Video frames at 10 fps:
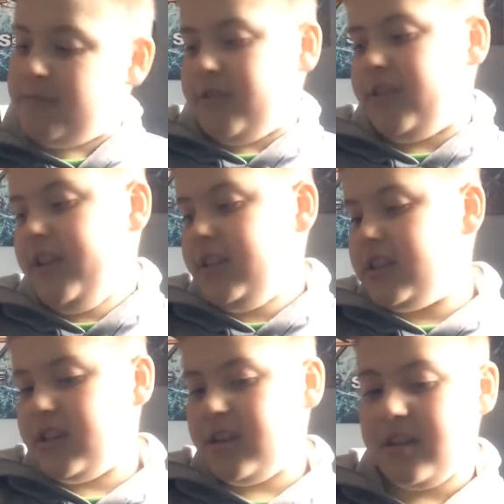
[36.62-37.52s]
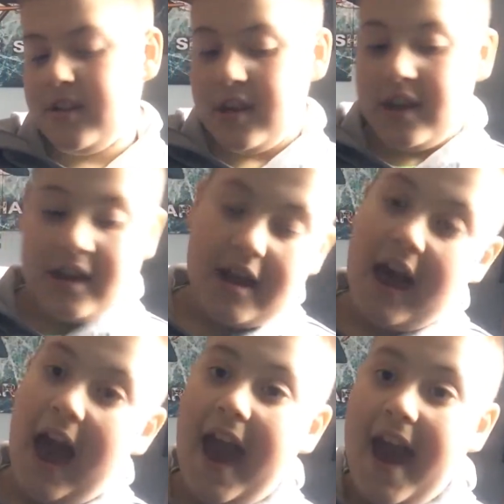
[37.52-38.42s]
about this,
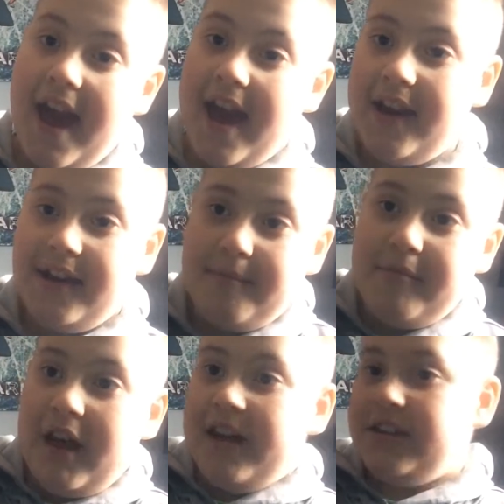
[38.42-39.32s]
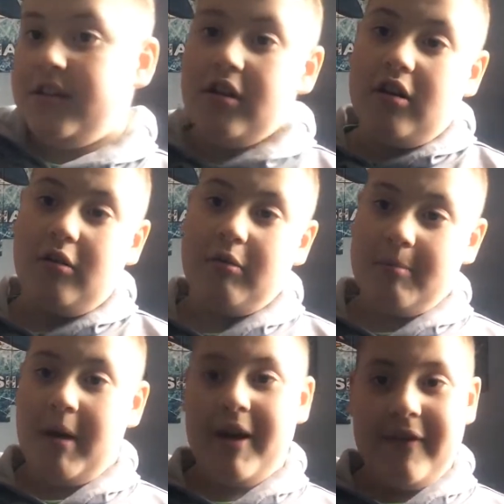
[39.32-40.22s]
and as you know,
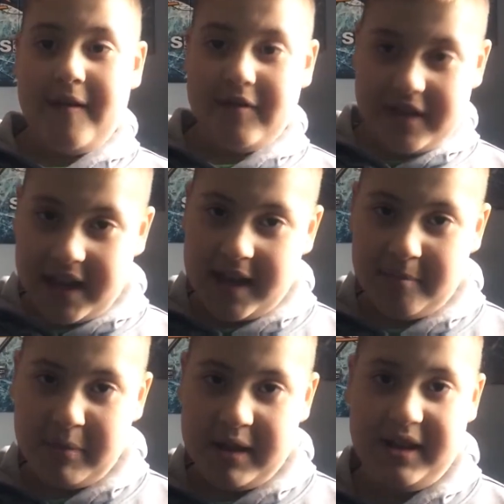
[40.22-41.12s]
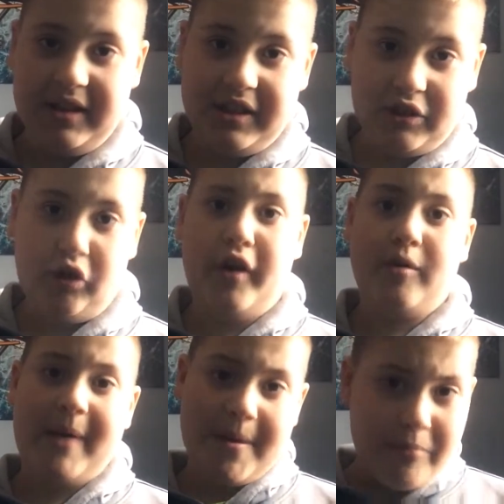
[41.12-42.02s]
my favorite team is
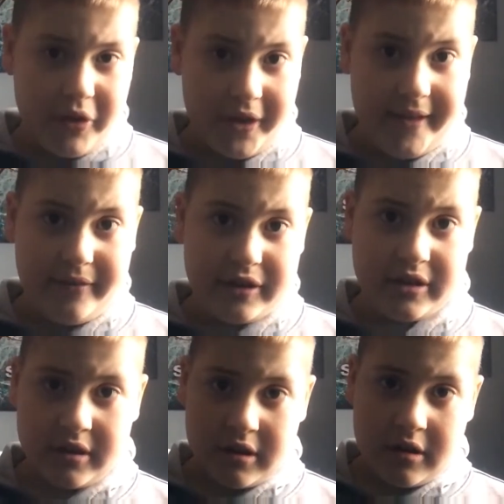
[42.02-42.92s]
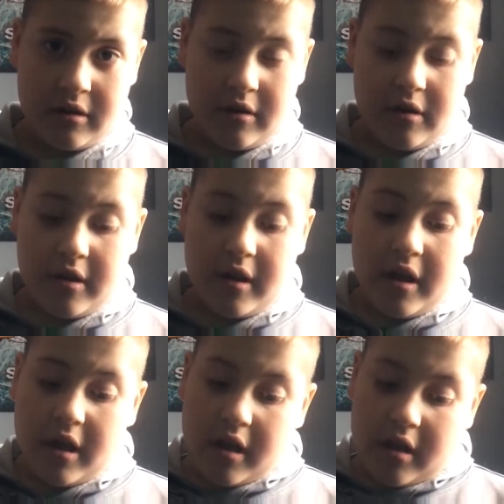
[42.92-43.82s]
Toronto Maple Leafs,
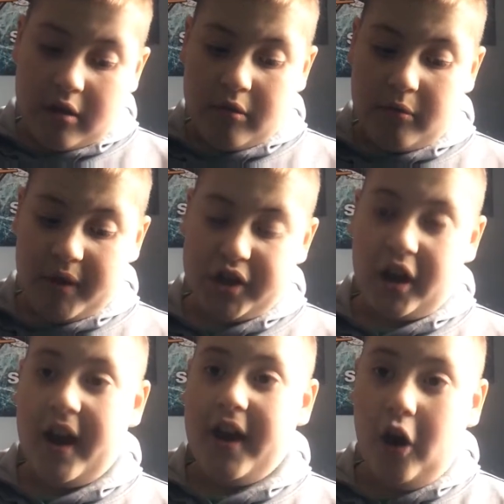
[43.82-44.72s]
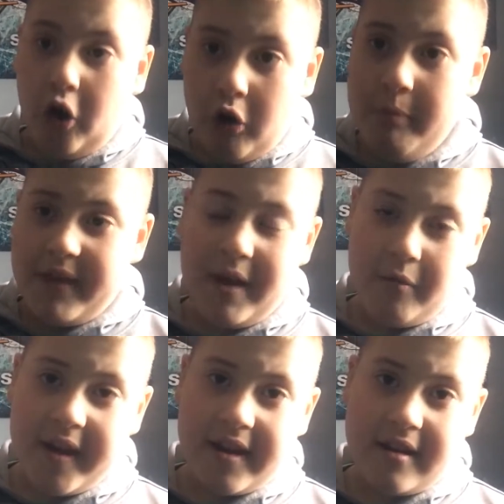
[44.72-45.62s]
which I hope they
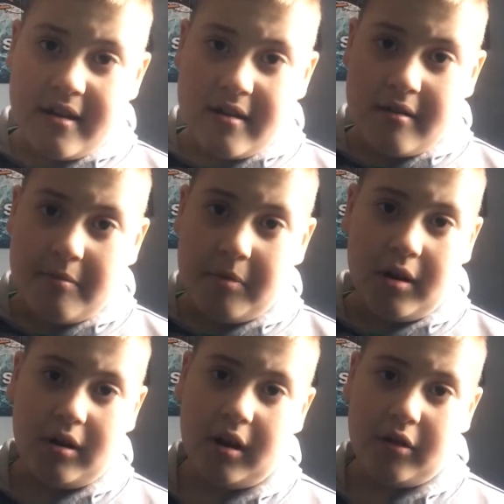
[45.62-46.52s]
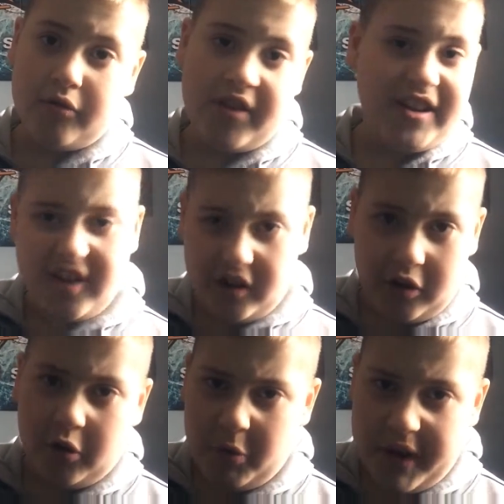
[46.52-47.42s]
win, but I don't think they're
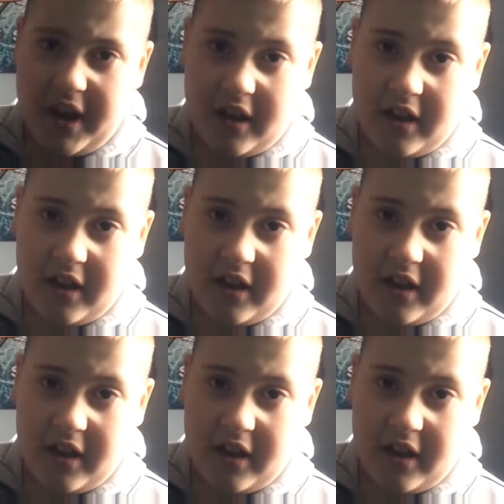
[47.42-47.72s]
going to win.